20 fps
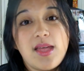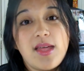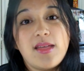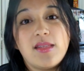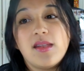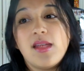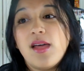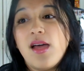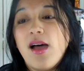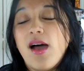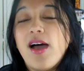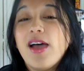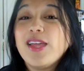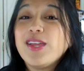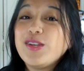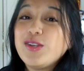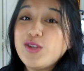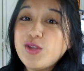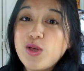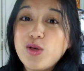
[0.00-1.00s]
and
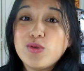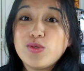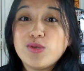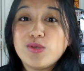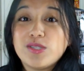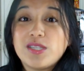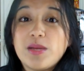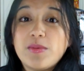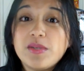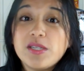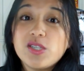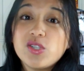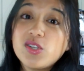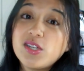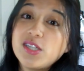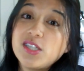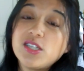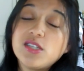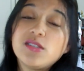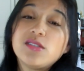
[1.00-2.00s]
I know those
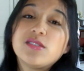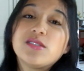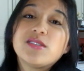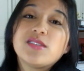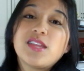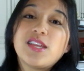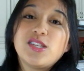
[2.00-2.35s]
demonstrations,